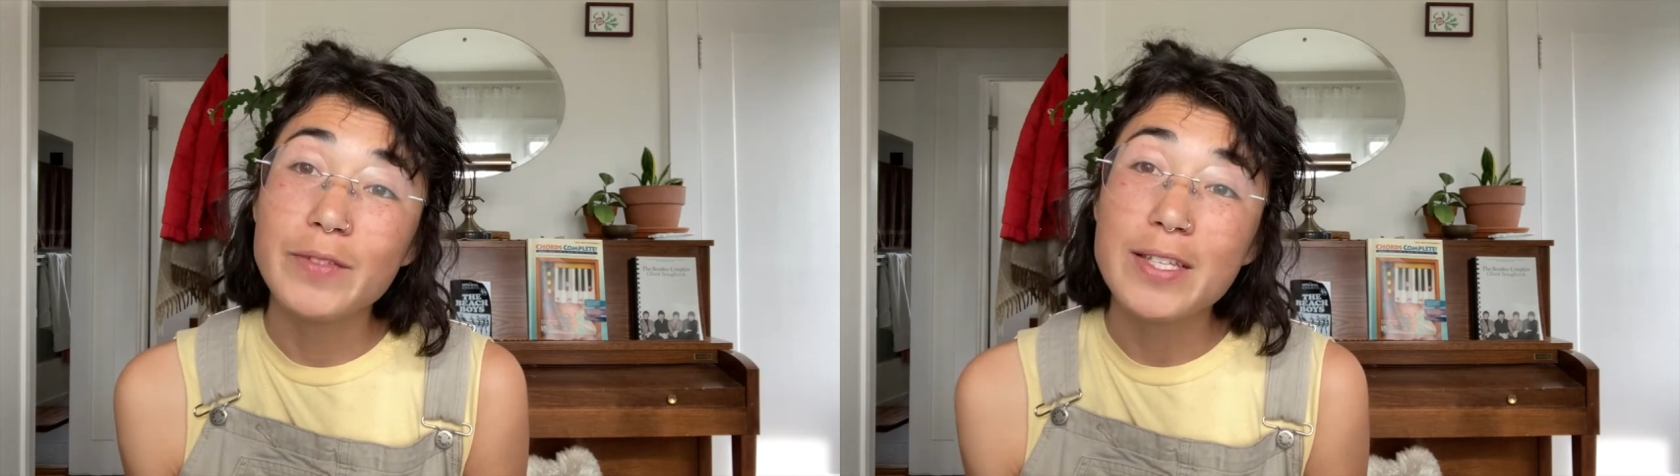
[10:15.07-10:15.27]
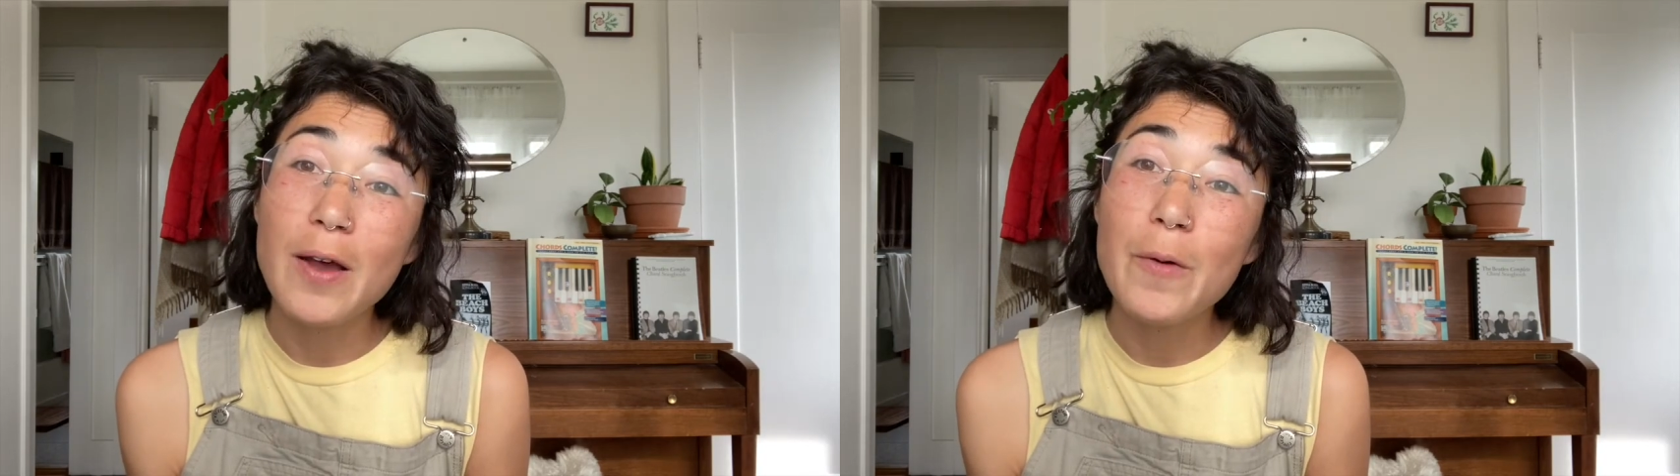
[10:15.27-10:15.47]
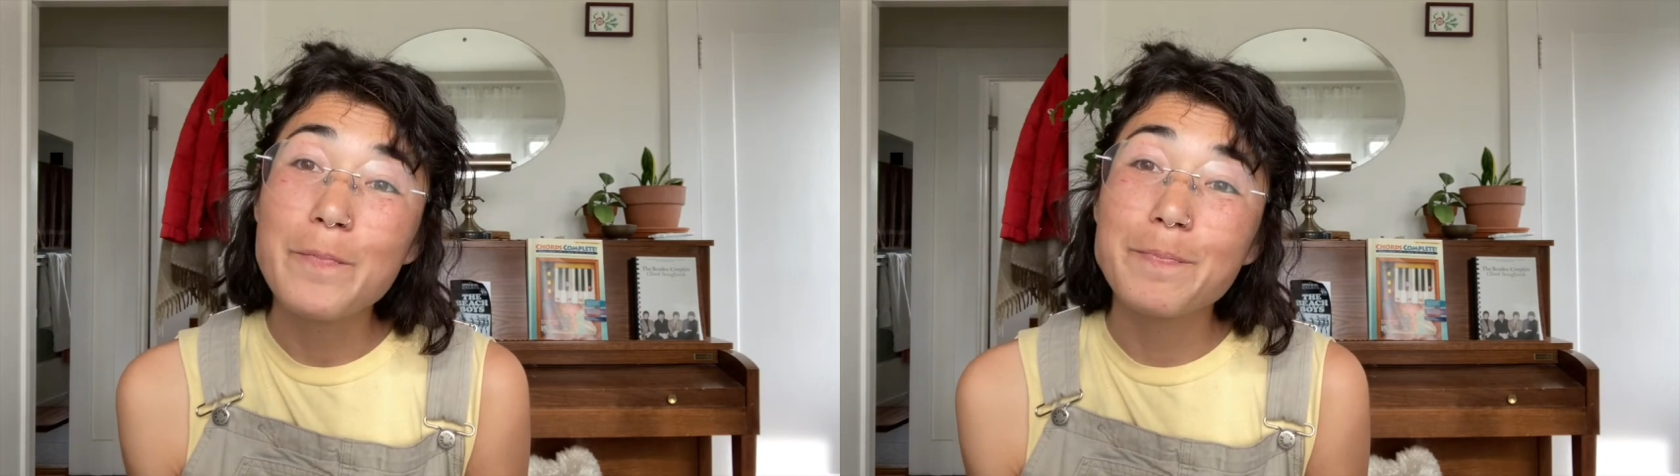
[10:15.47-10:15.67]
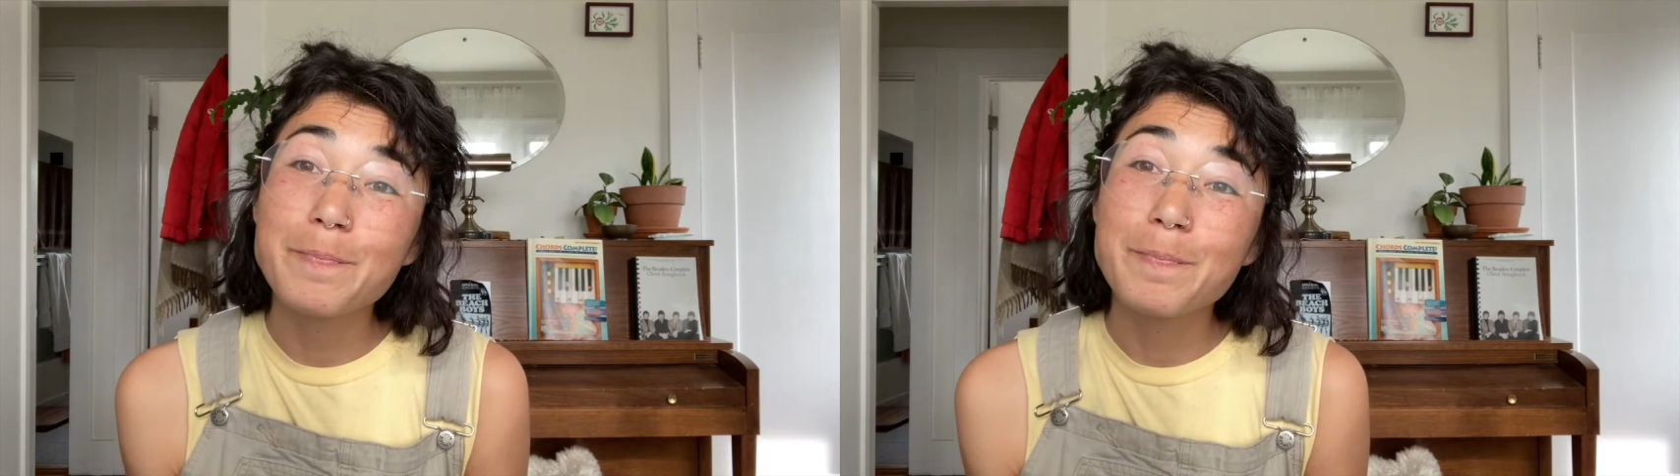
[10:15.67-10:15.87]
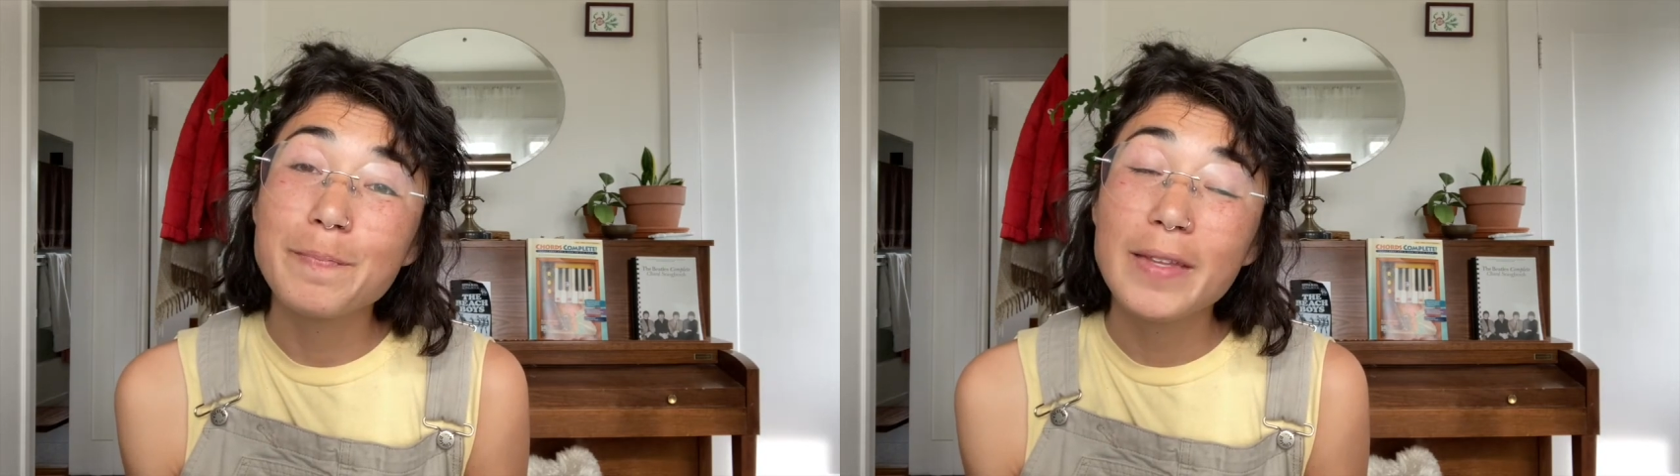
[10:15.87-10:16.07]
So
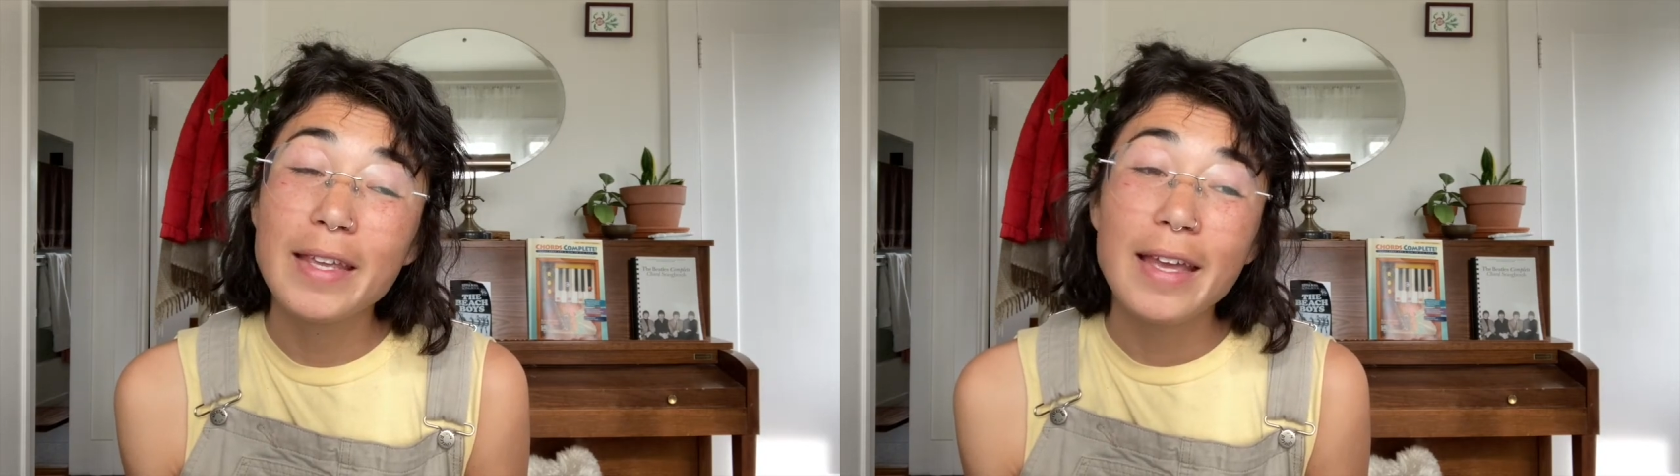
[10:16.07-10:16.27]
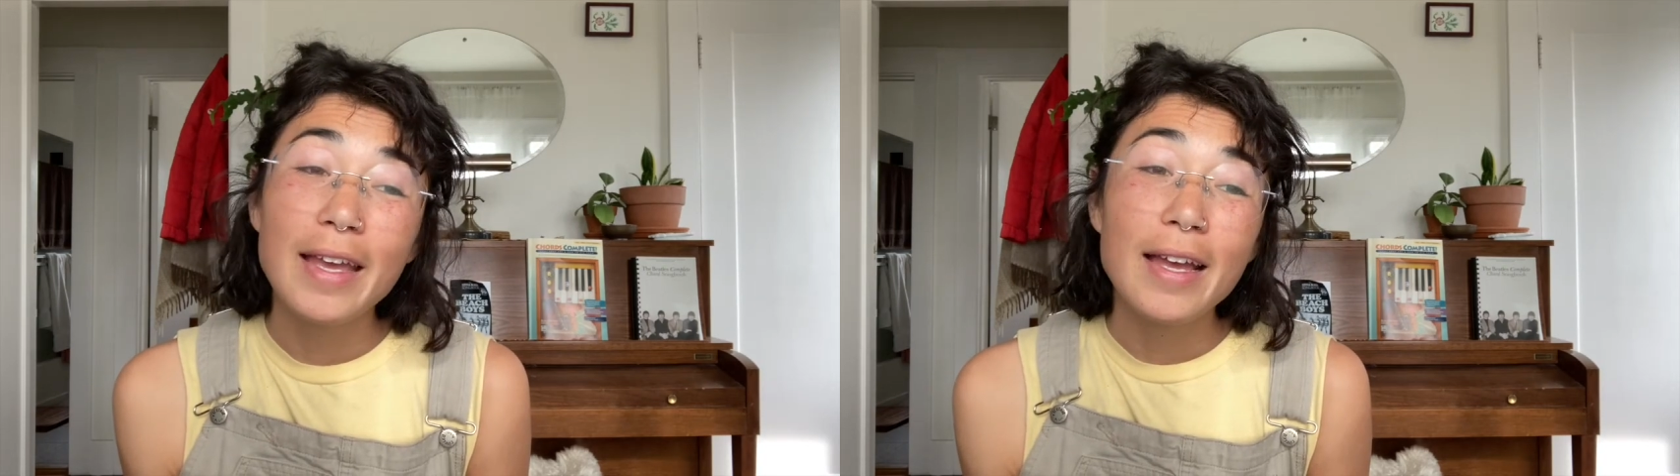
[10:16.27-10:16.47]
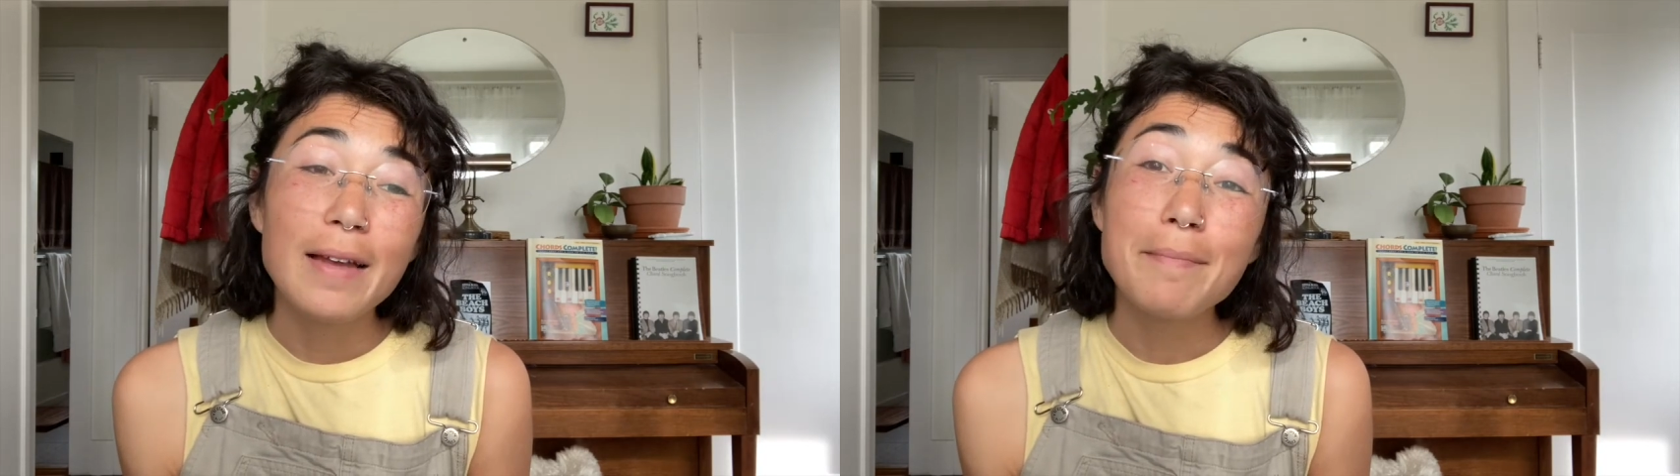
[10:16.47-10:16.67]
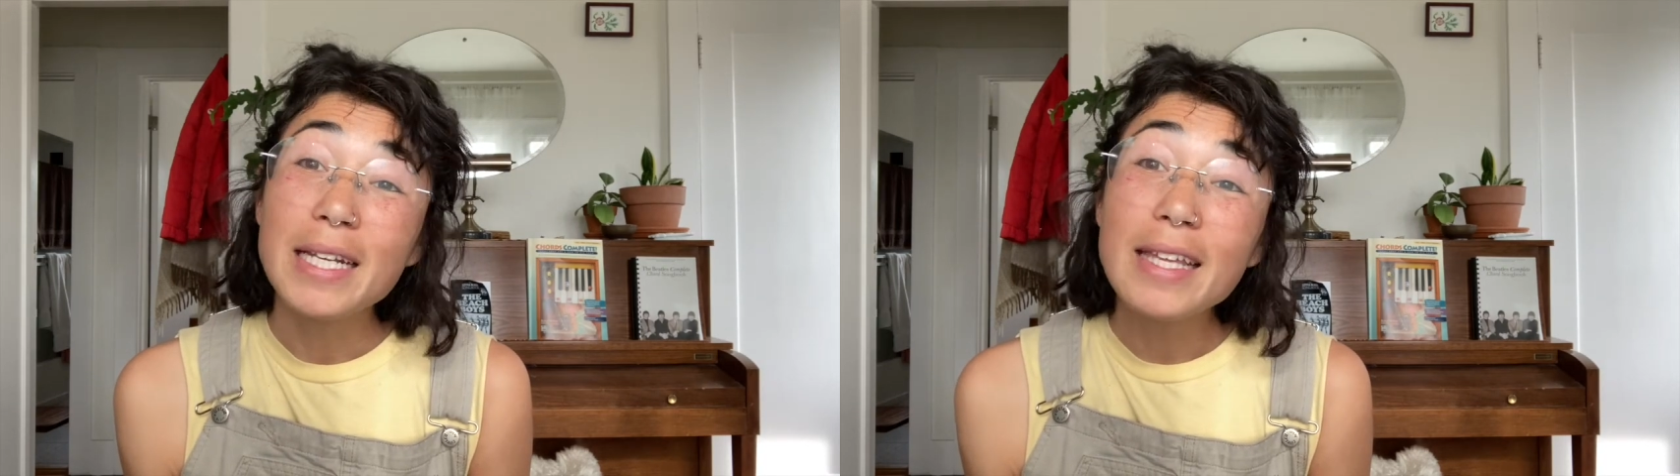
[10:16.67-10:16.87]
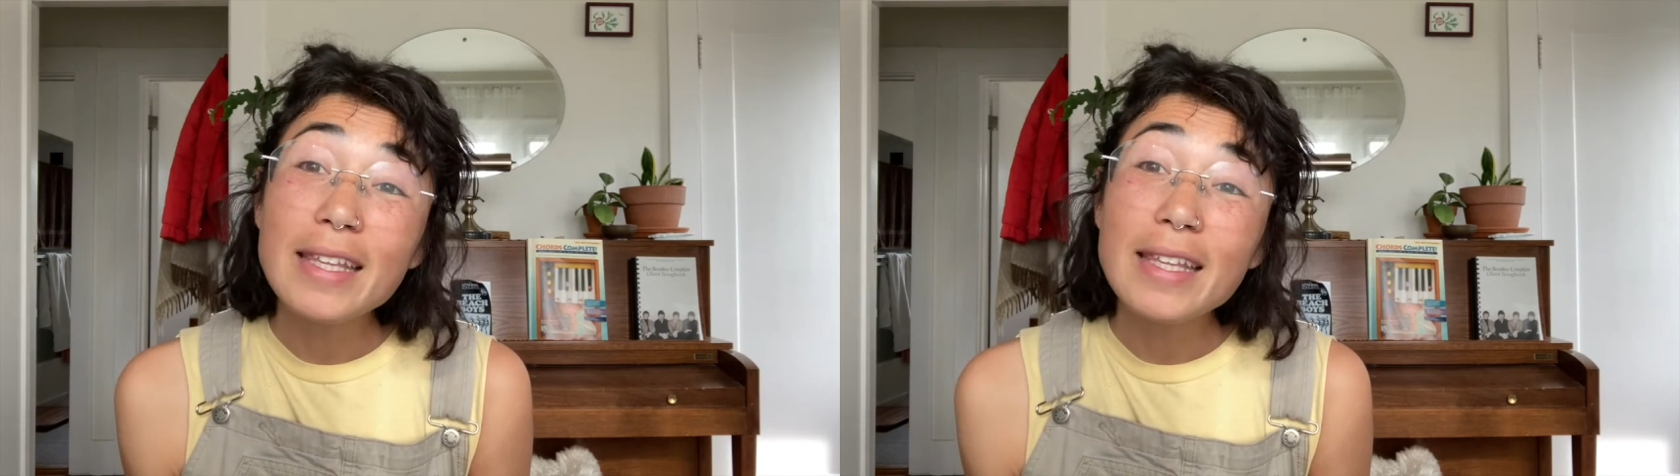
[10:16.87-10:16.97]
many